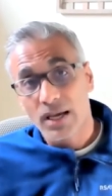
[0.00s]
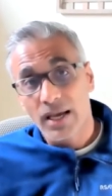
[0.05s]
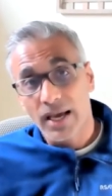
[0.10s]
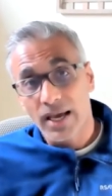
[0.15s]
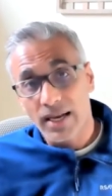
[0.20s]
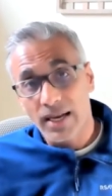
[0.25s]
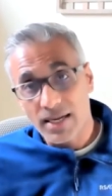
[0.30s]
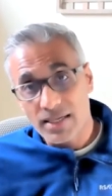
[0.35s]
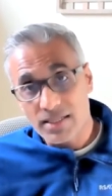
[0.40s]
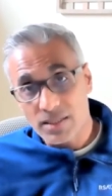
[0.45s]

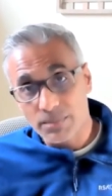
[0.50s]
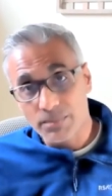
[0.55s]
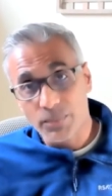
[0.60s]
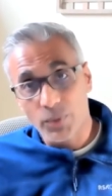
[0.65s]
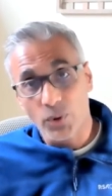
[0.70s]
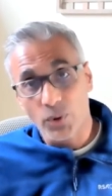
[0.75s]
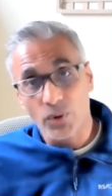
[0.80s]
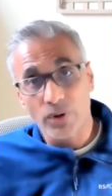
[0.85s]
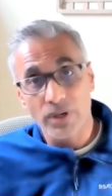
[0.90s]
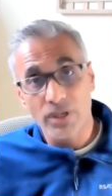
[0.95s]
And as a
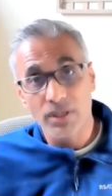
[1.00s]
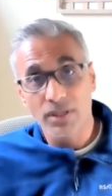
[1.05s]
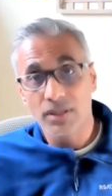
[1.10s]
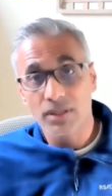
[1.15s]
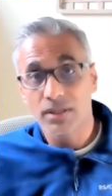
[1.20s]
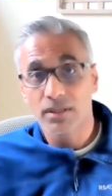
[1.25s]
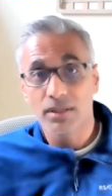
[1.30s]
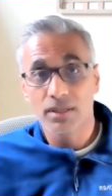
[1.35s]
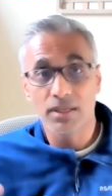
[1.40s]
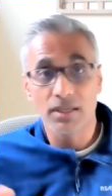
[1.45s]
boy,
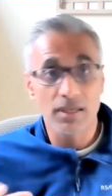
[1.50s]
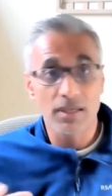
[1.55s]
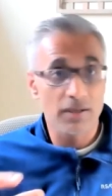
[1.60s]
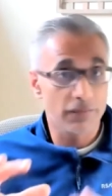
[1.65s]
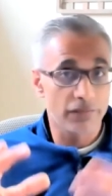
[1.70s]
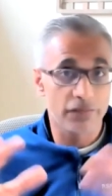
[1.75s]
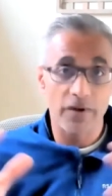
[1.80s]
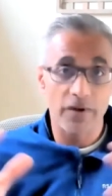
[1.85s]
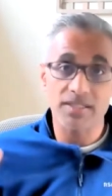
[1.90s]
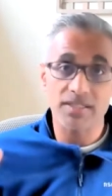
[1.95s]
he
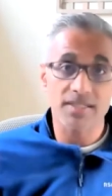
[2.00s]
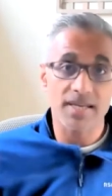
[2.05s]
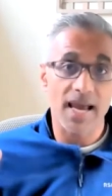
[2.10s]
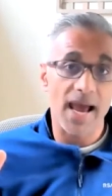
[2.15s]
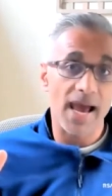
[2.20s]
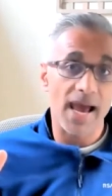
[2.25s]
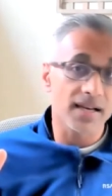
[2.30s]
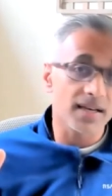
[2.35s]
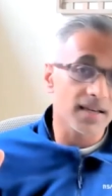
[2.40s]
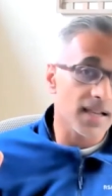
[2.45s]
faced
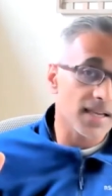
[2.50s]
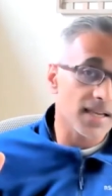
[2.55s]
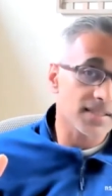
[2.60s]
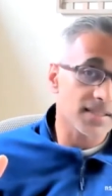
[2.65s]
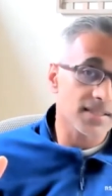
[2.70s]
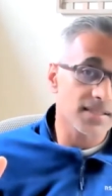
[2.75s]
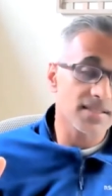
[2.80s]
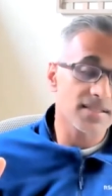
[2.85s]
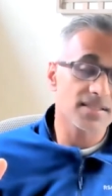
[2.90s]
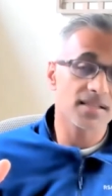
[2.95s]

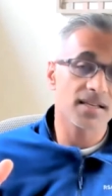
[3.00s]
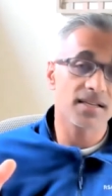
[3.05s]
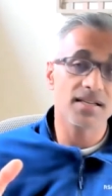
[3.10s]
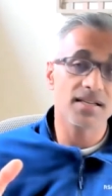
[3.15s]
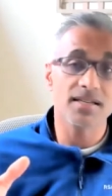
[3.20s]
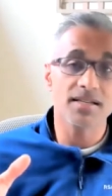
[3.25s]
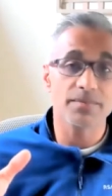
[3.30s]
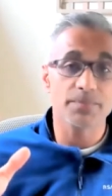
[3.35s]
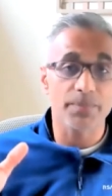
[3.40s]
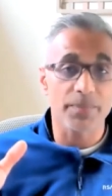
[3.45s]
adolescence, and
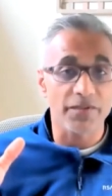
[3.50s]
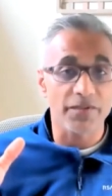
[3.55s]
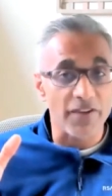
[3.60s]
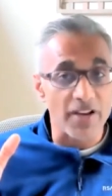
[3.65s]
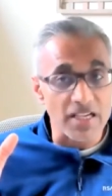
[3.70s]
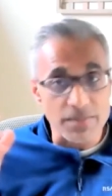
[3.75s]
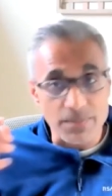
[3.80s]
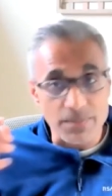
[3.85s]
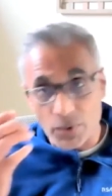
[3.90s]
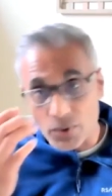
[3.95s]
he
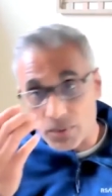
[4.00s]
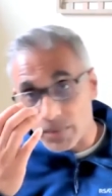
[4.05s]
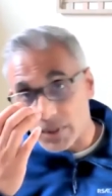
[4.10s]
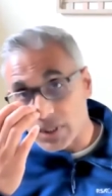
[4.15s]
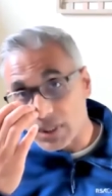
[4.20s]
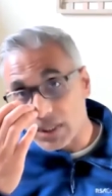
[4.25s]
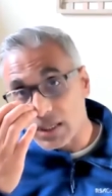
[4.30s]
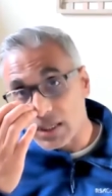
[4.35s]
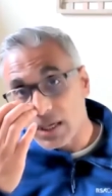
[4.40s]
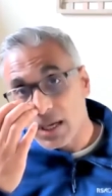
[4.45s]
faced
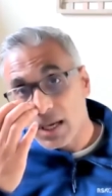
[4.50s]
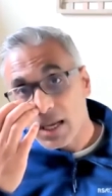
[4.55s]
puberty,